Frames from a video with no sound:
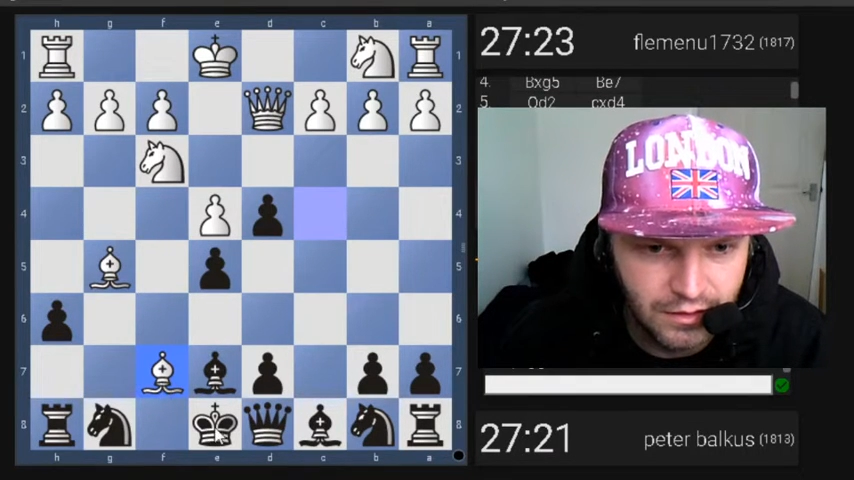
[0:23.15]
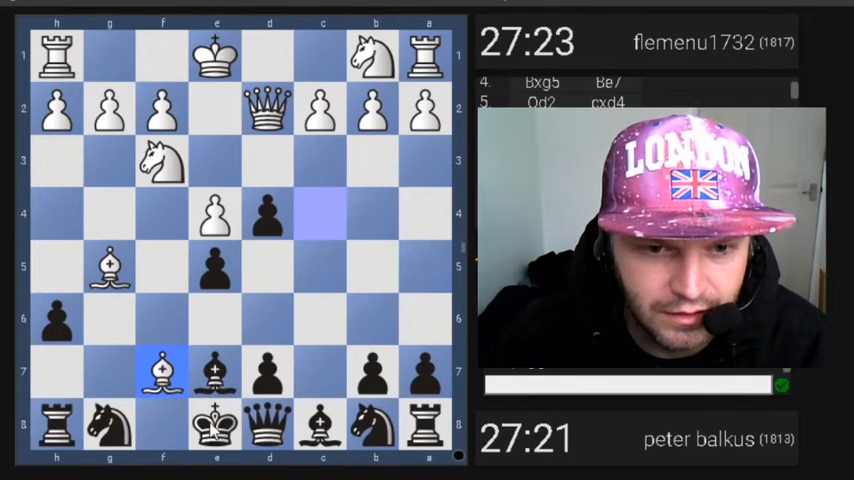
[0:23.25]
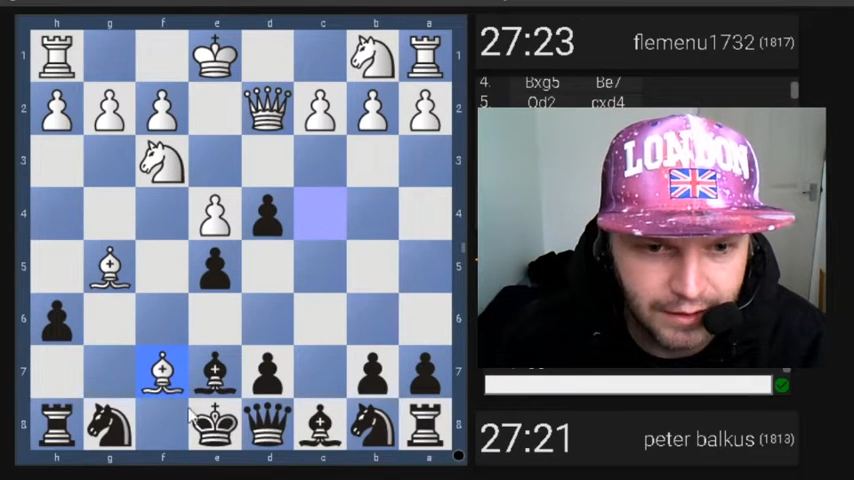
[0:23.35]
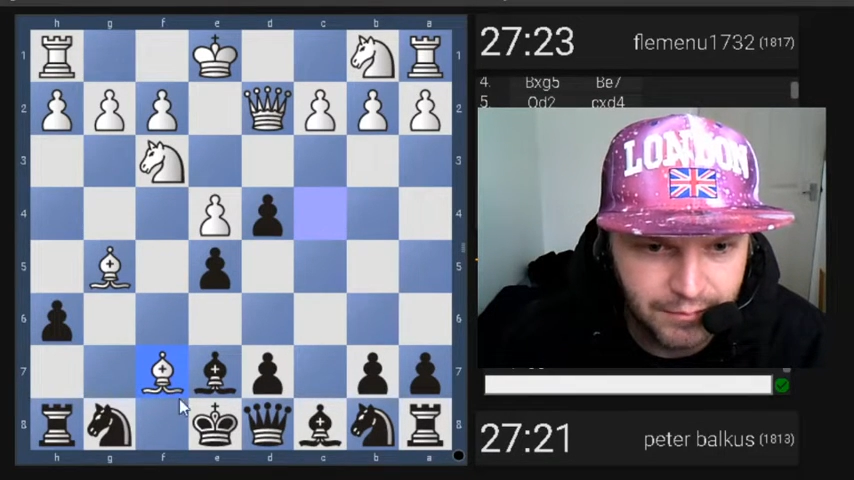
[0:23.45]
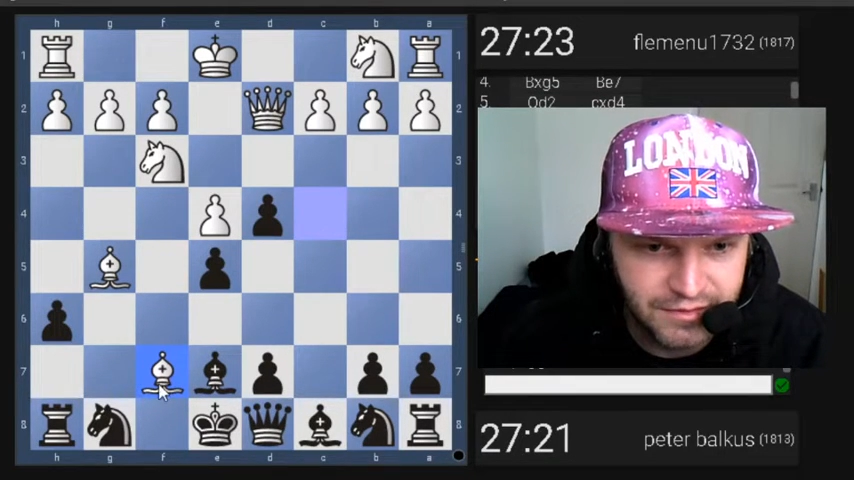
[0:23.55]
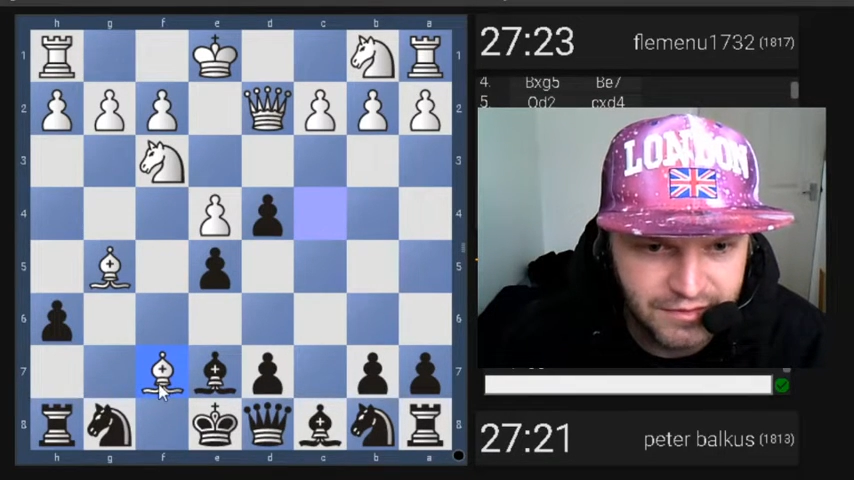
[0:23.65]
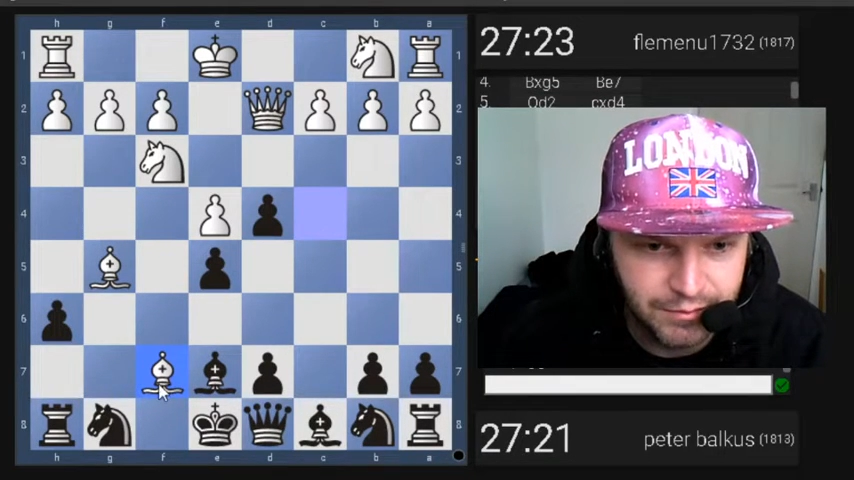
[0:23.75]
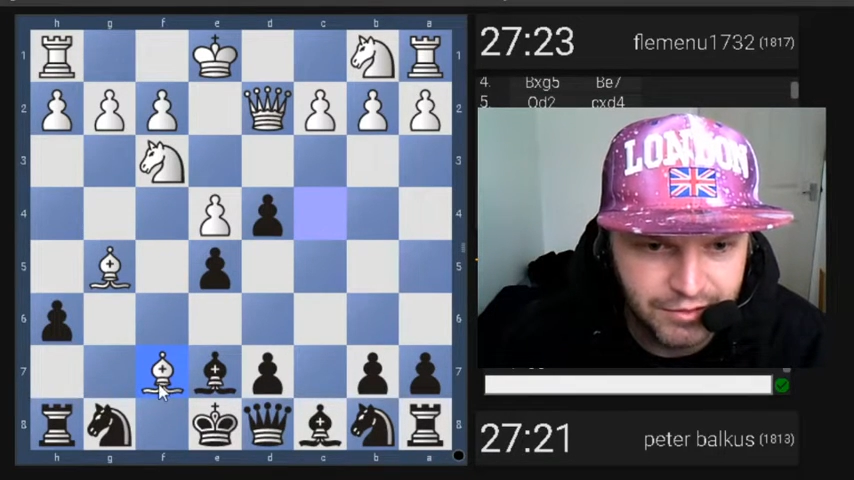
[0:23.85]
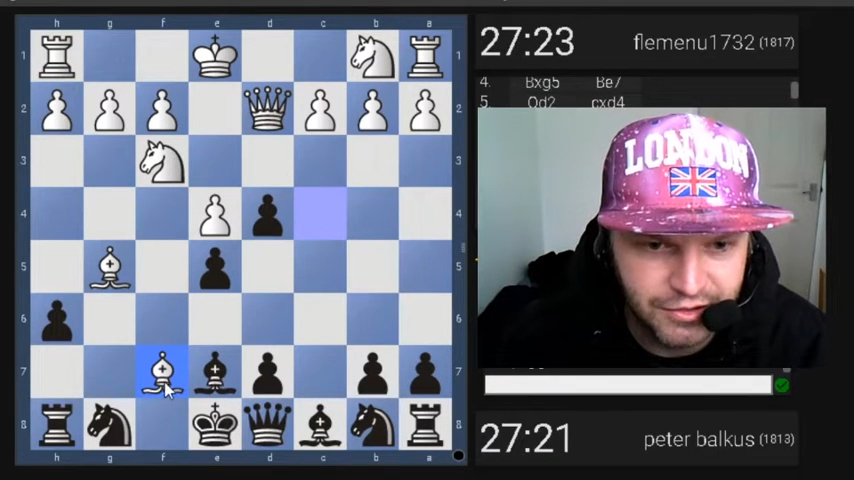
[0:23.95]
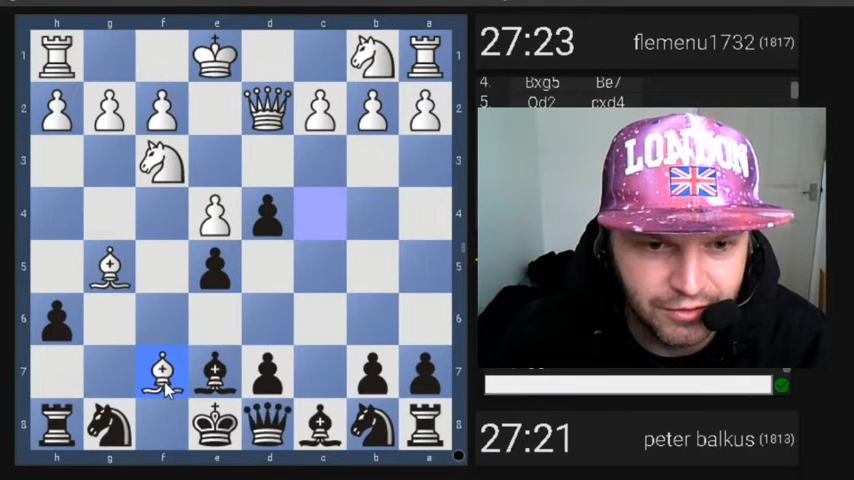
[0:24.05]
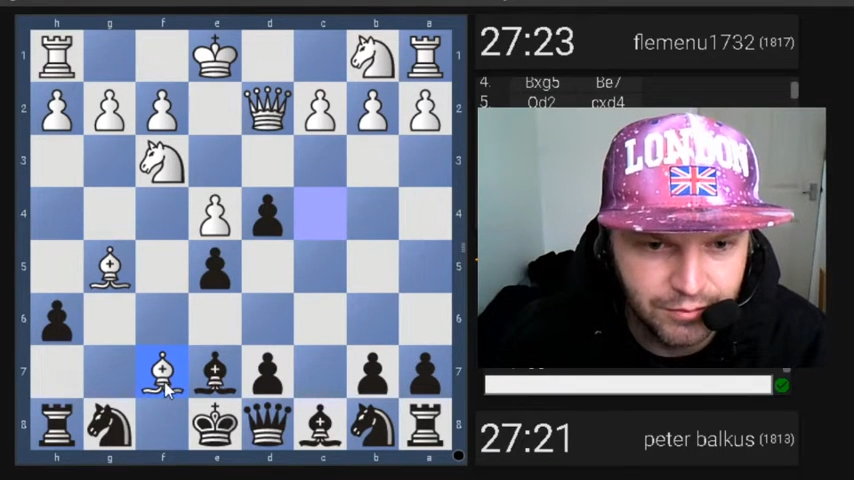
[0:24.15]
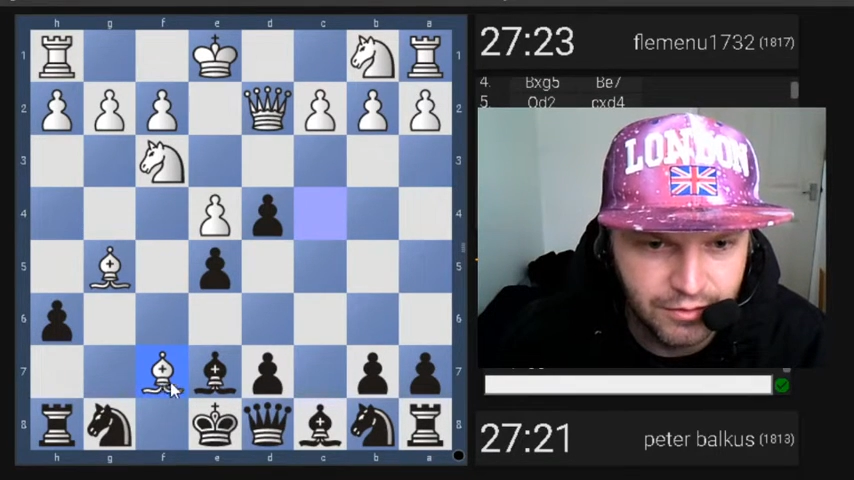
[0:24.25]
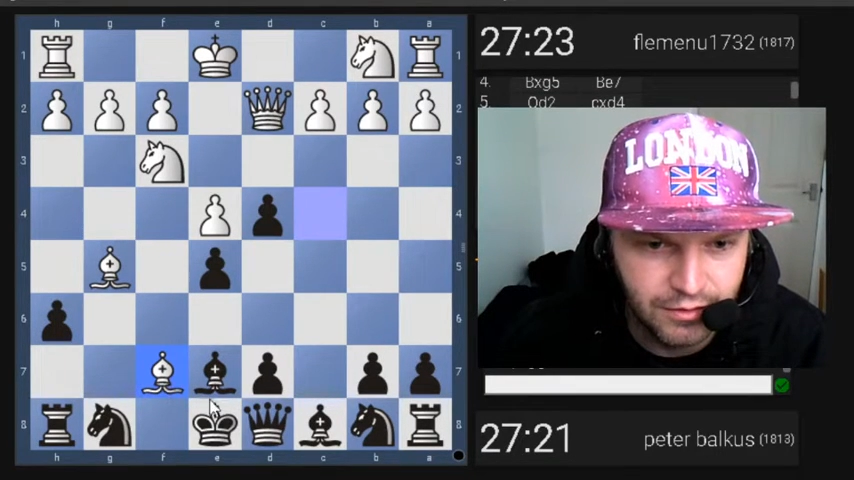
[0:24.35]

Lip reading: gambits the bishop